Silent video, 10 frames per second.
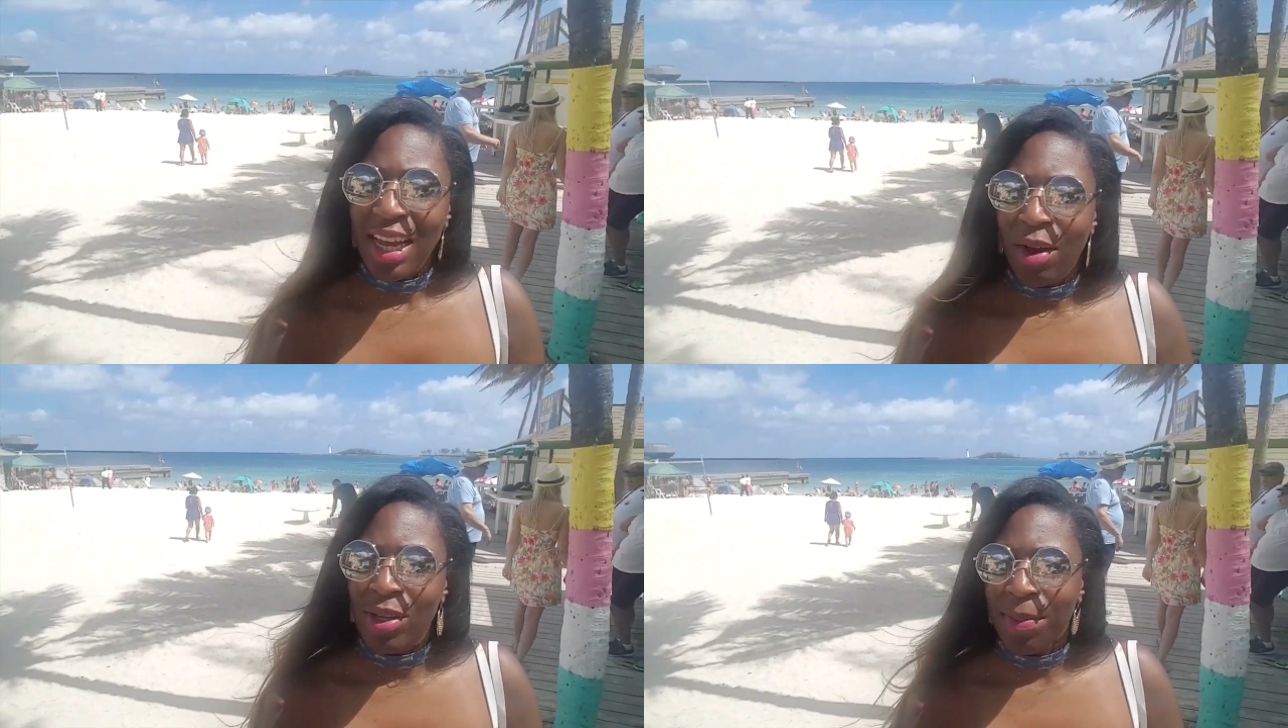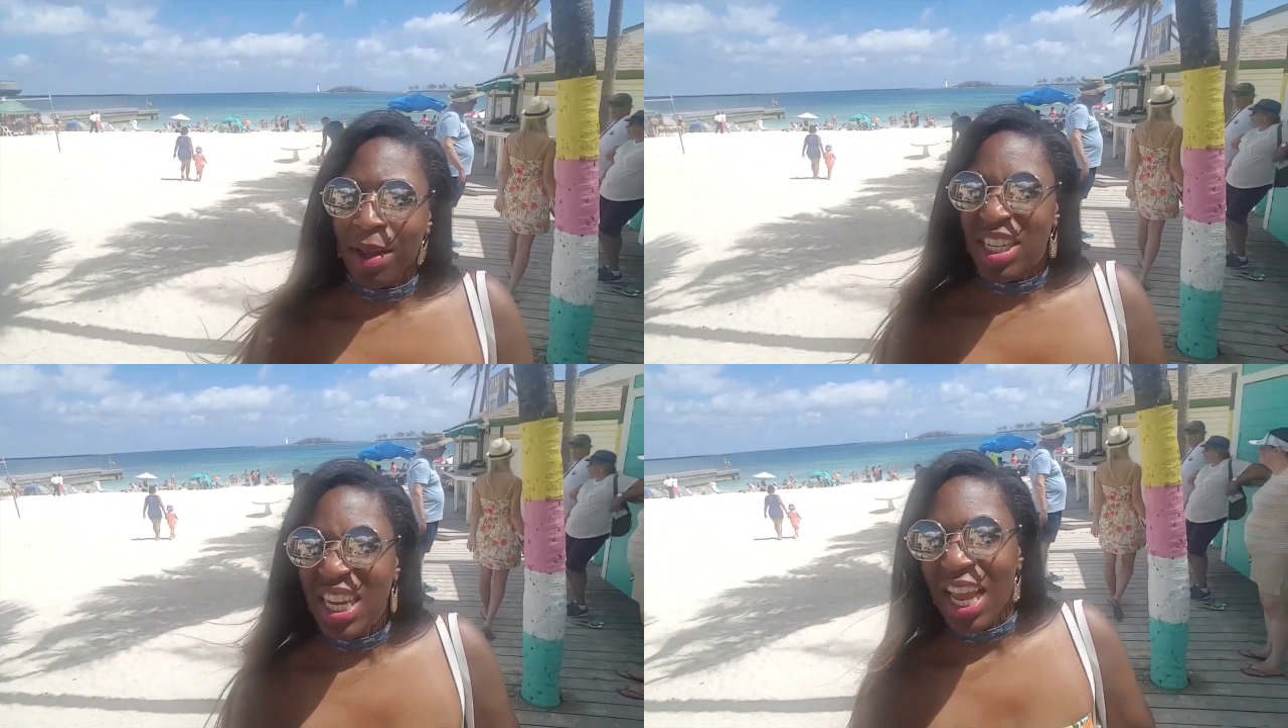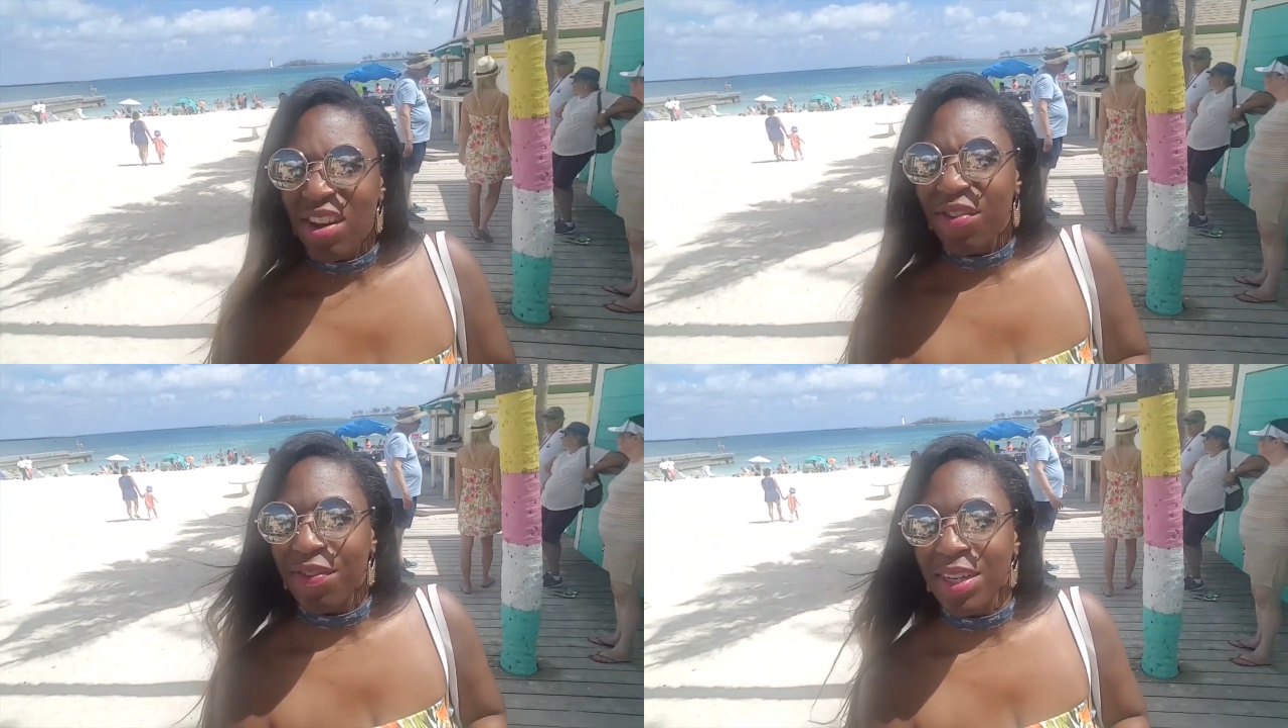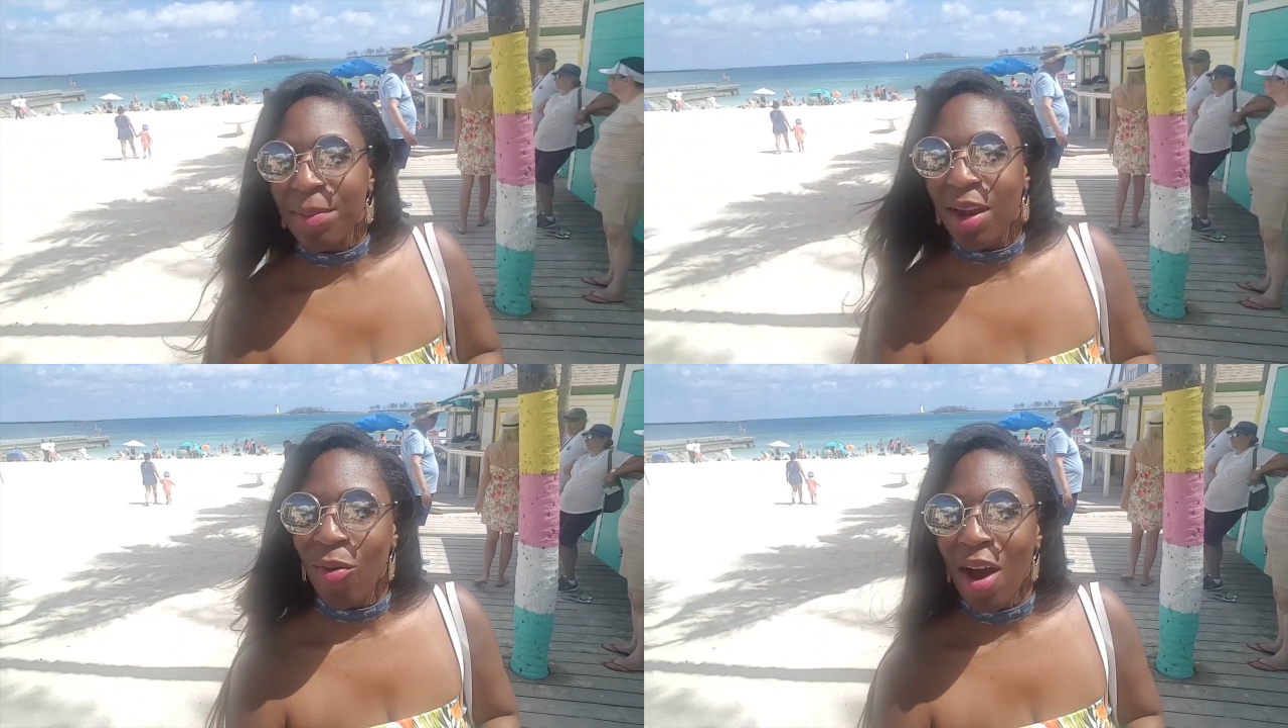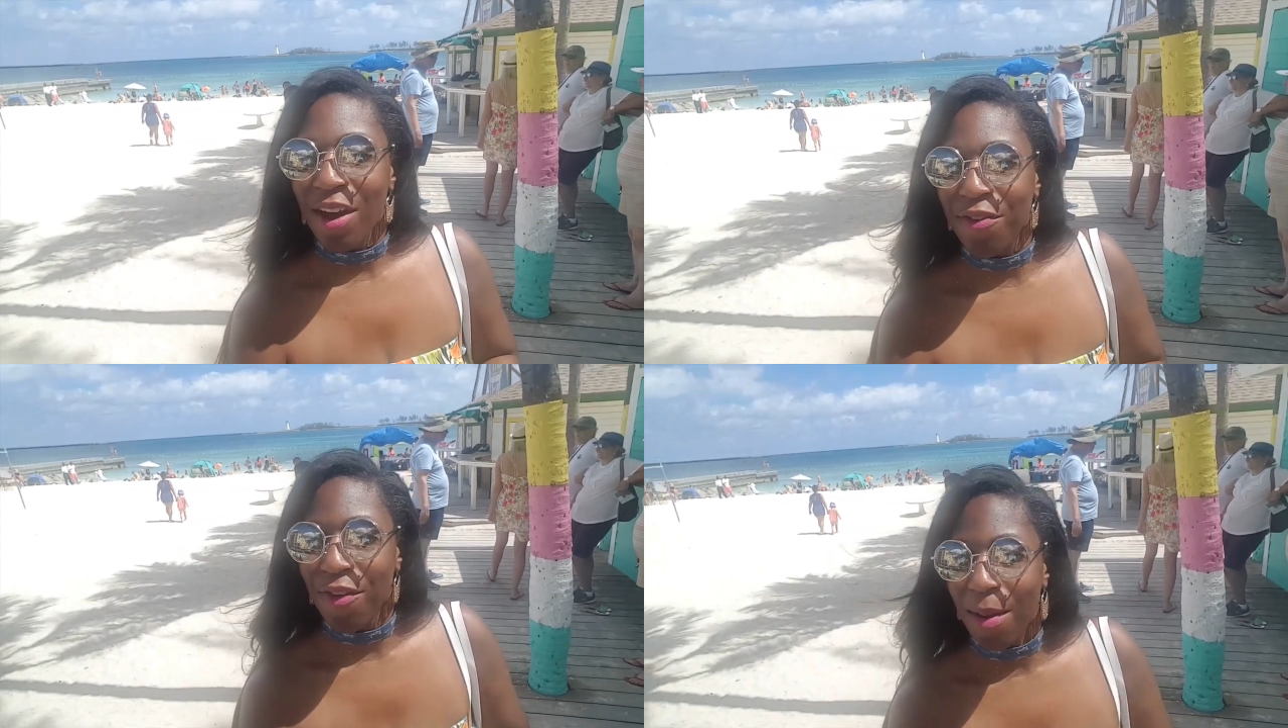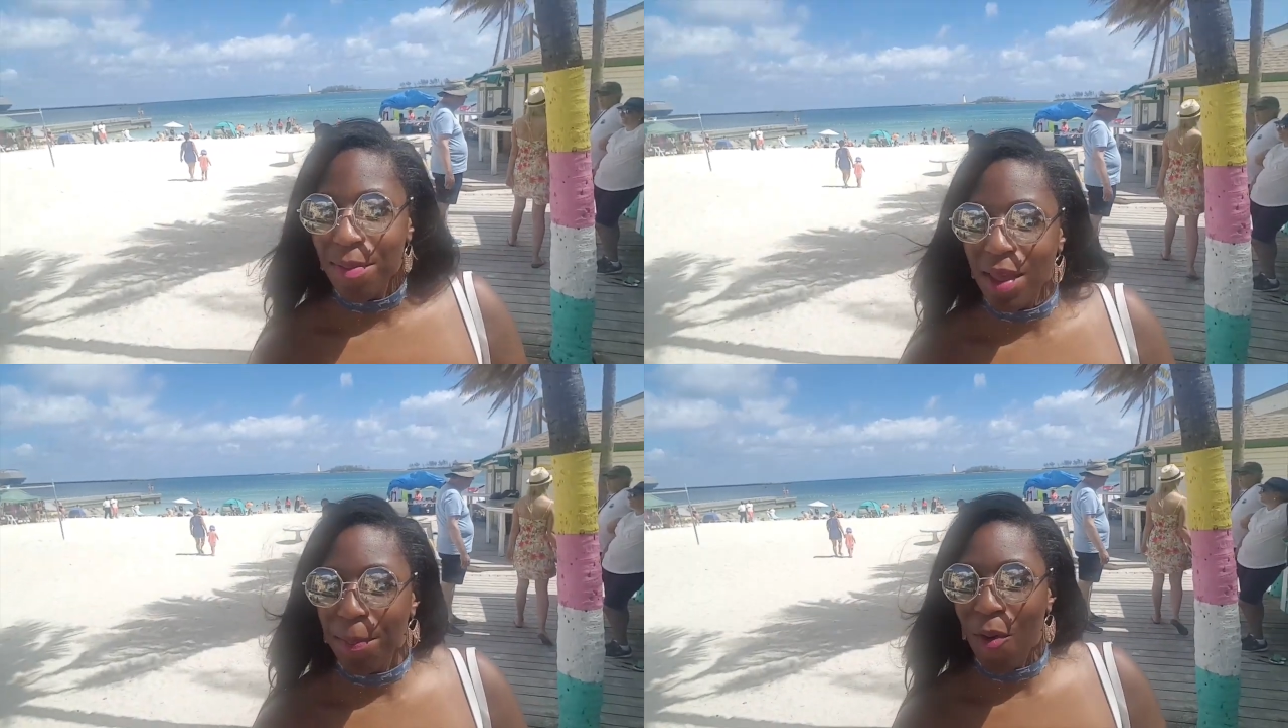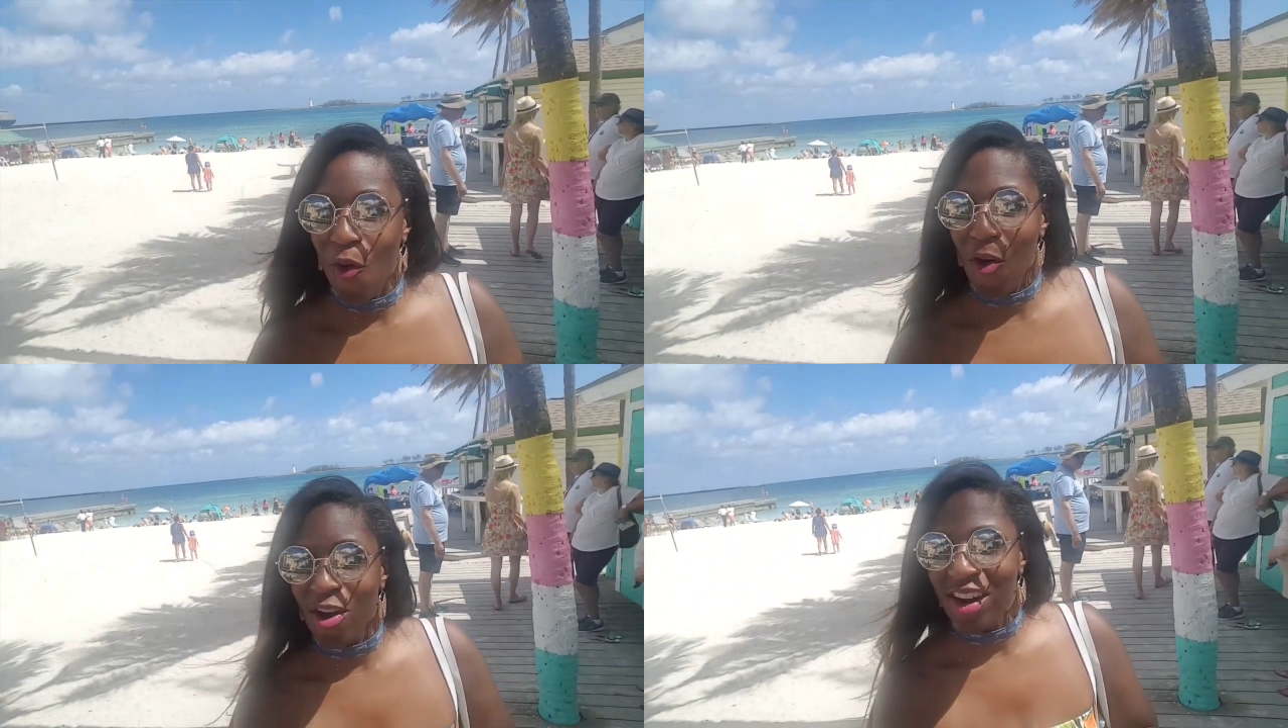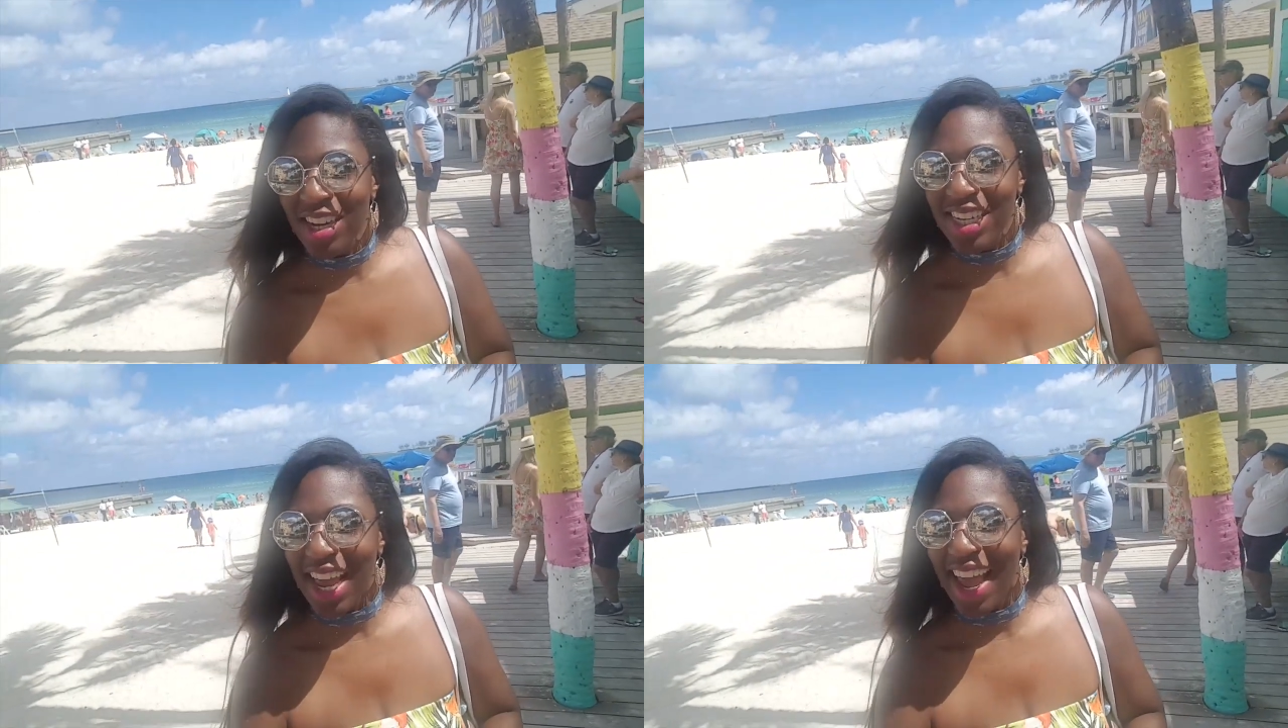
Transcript: It was about 10-15 minute walk from the port,